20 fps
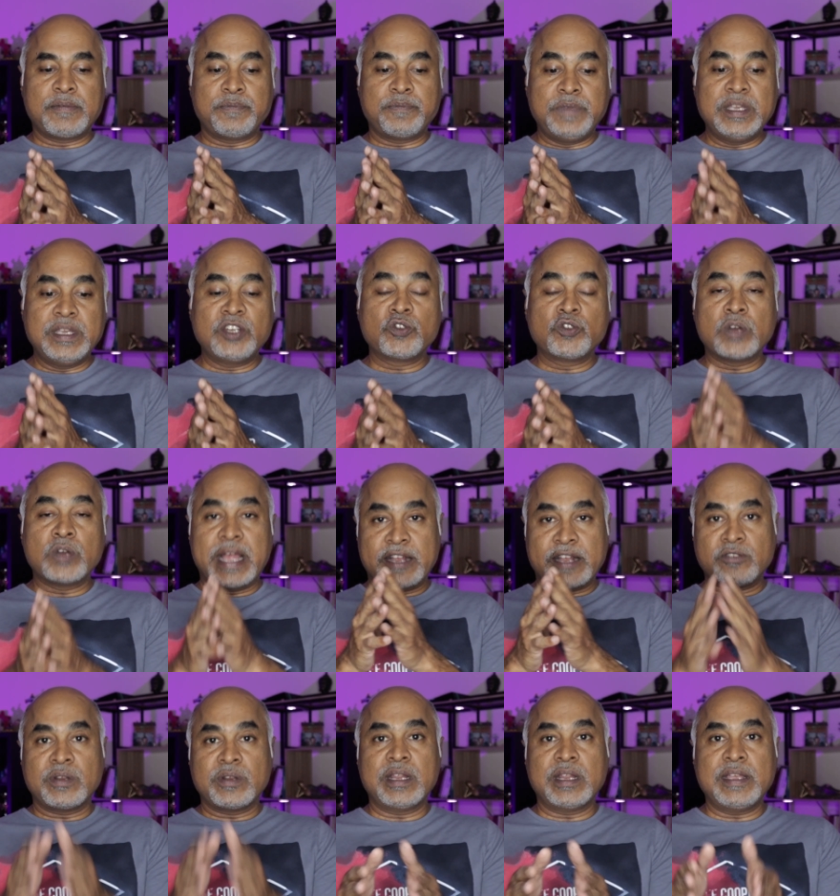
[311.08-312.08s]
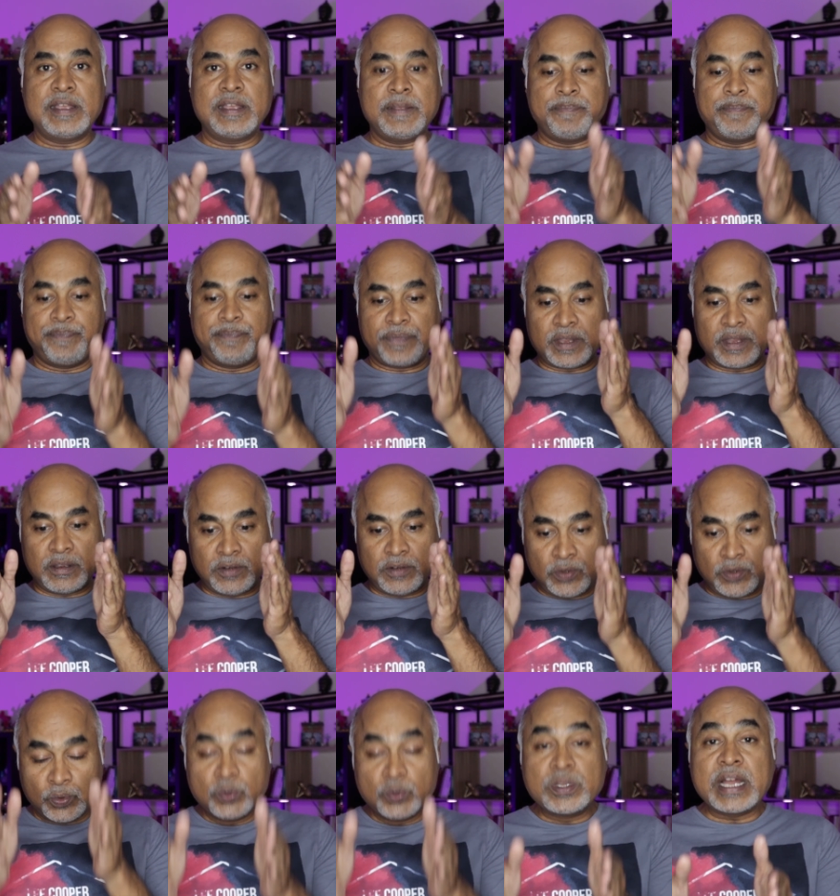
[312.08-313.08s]
we should actually
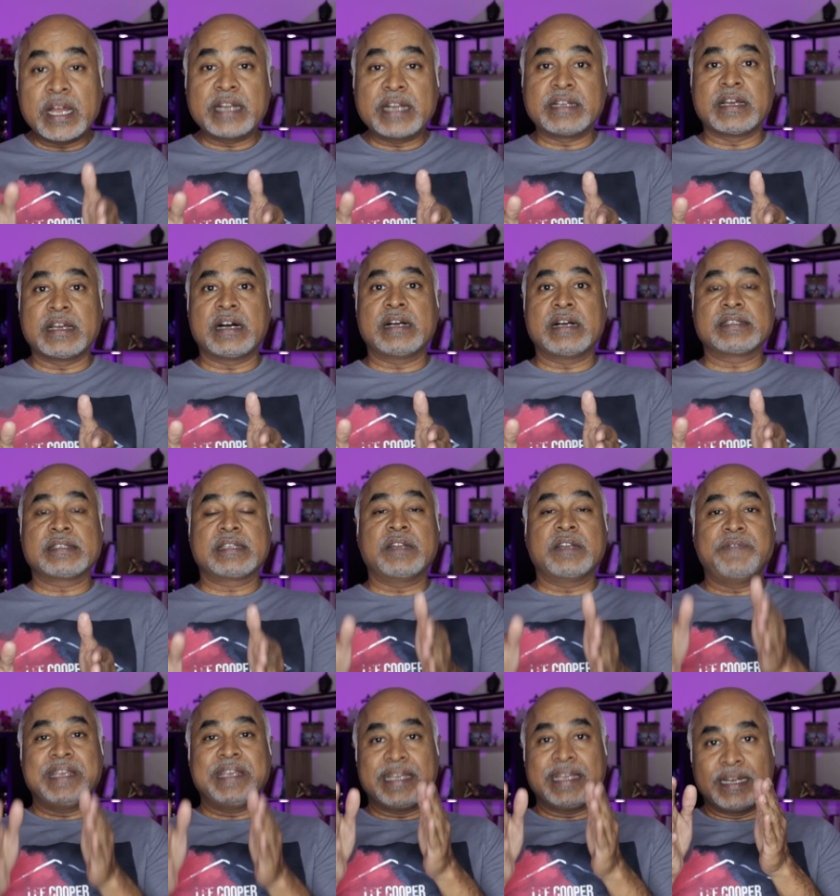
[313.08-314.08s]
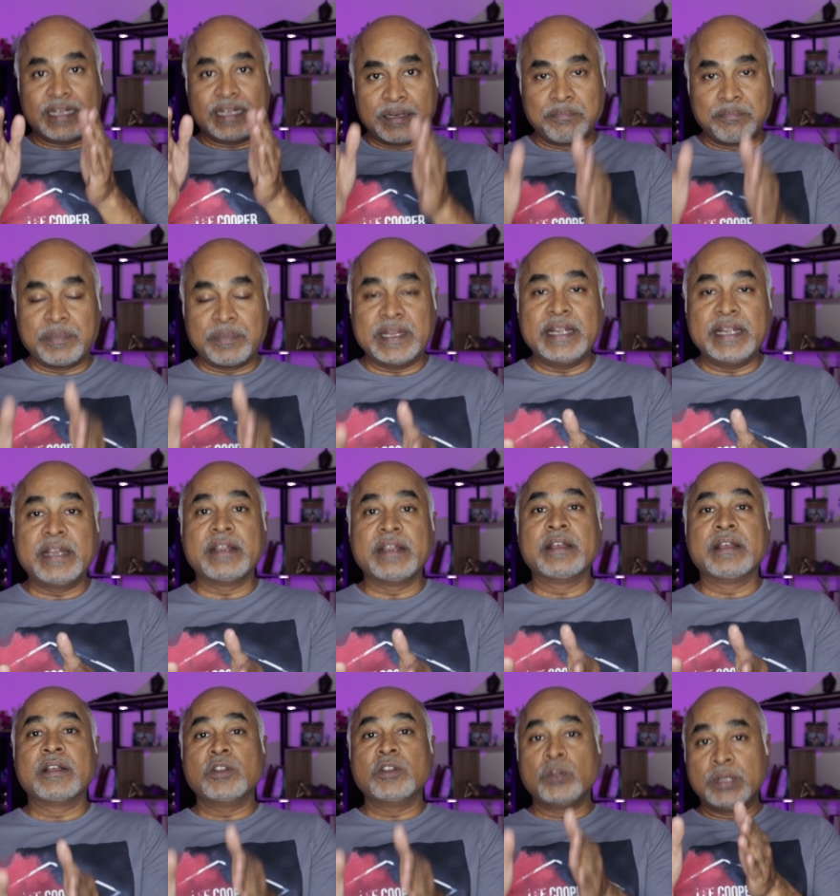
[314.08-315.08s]
do that task and we can
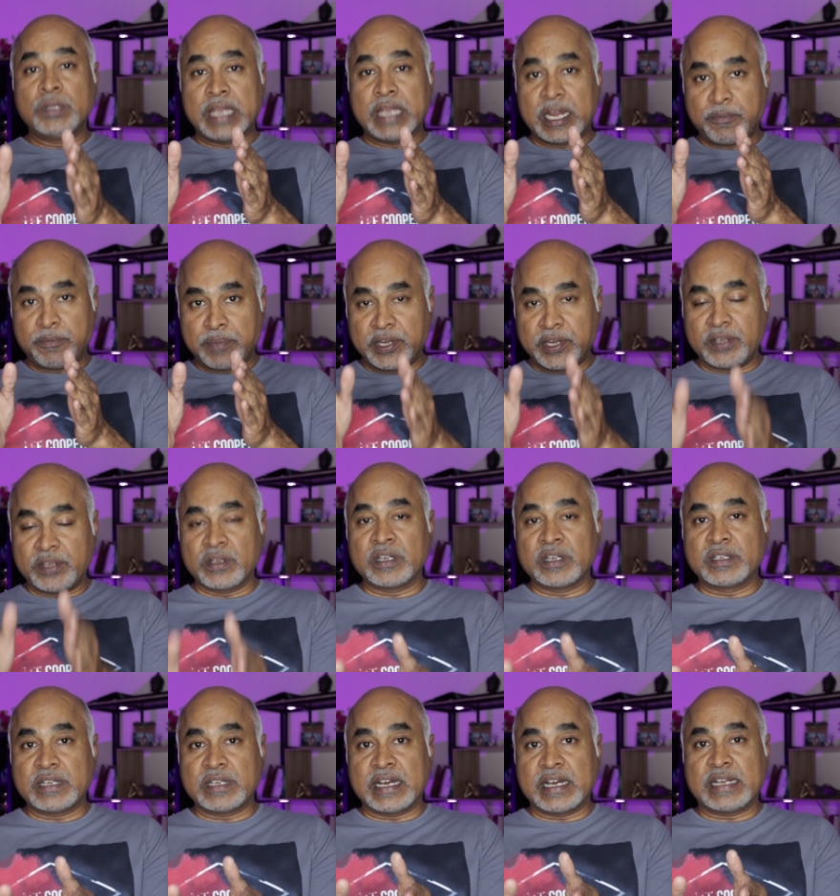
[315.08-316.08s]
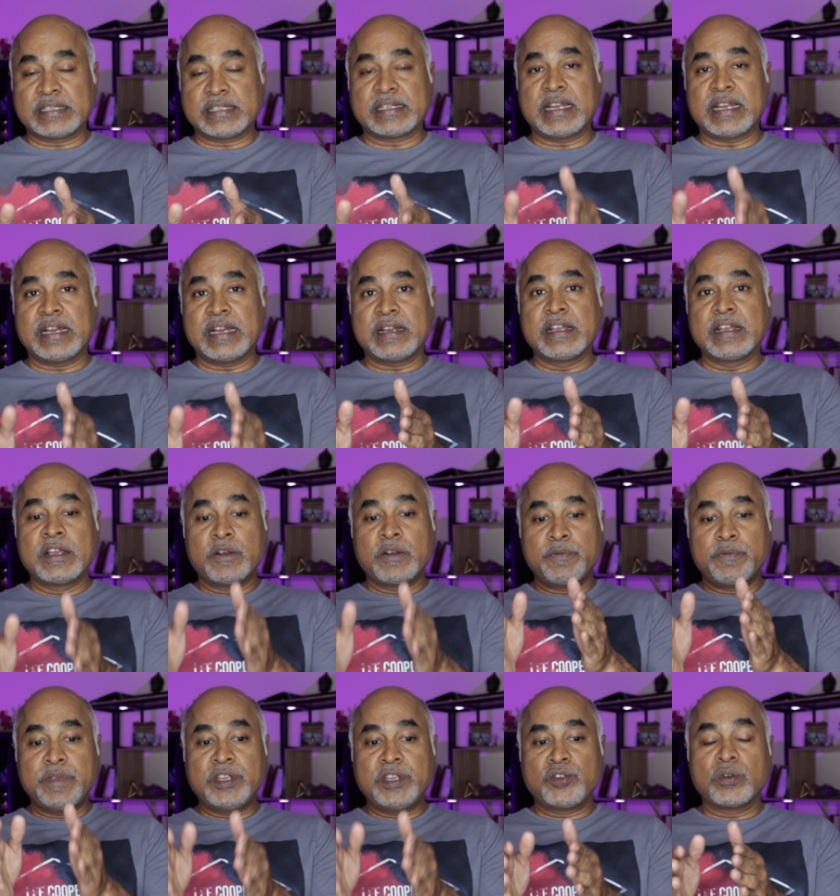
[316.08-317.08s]
complete that particular task, and
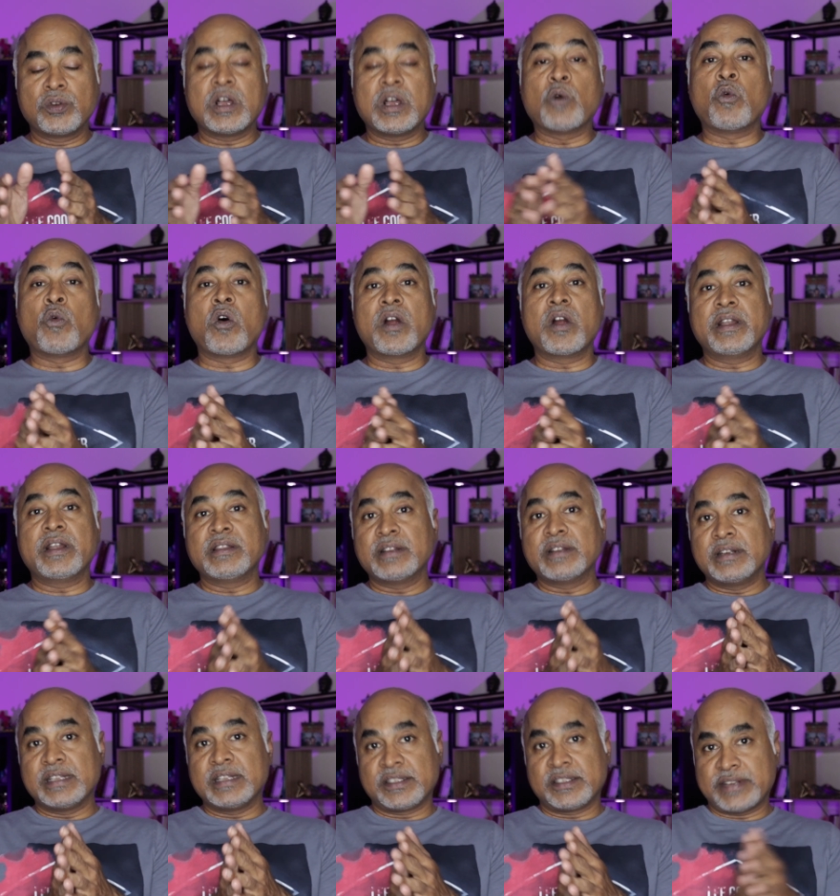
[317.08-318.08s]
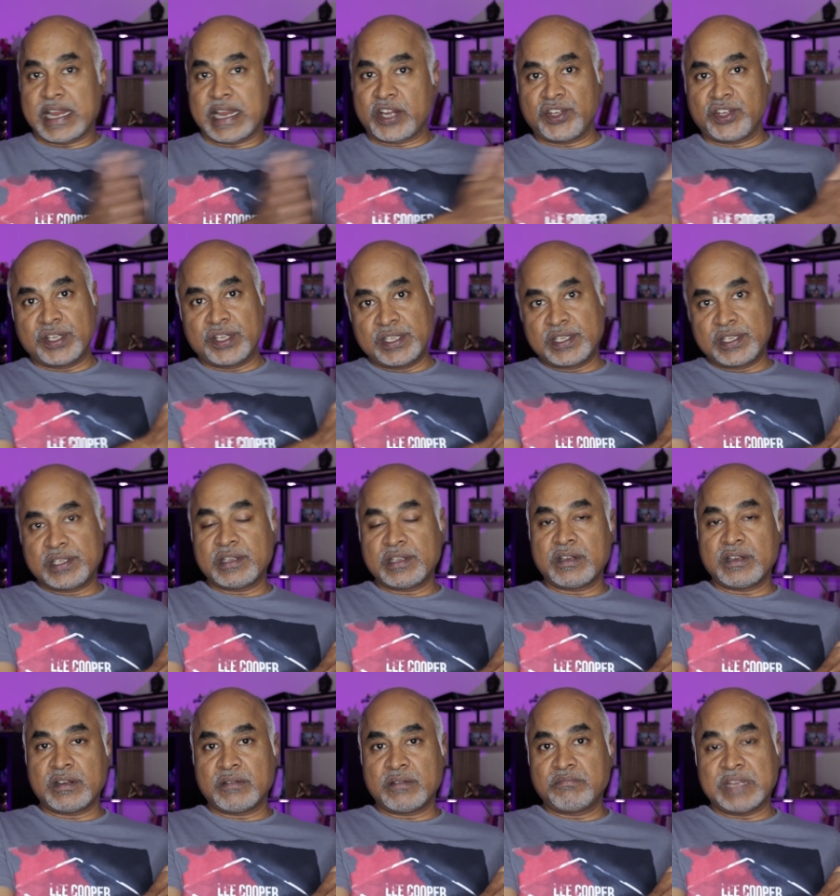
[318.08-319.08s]
we should avoid the distractions
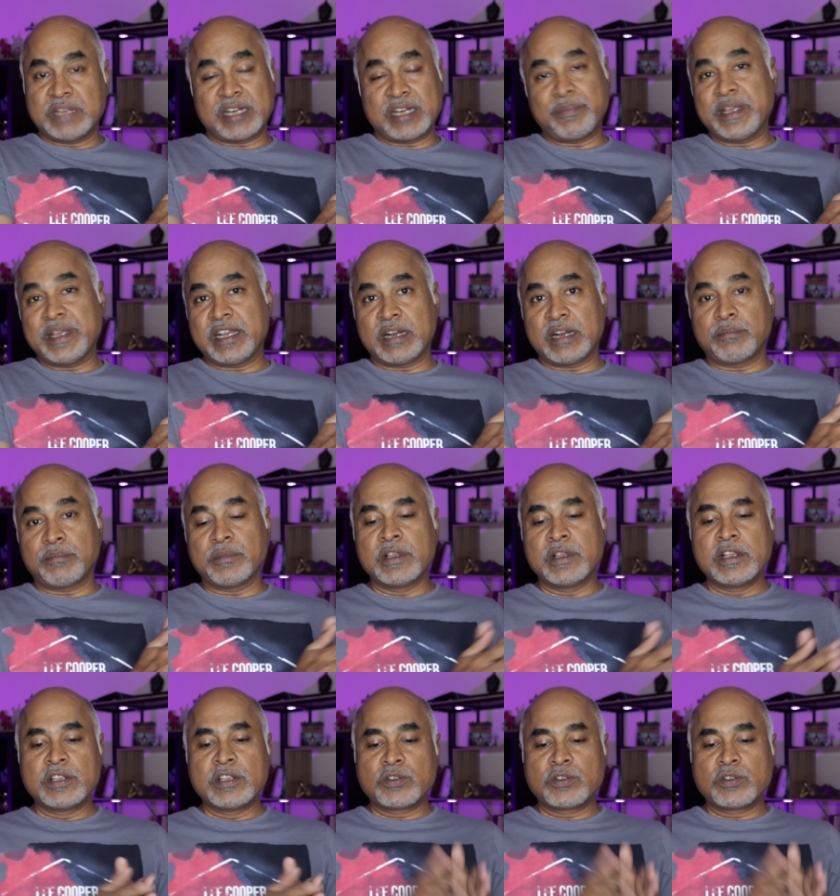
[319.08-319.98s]
that may come.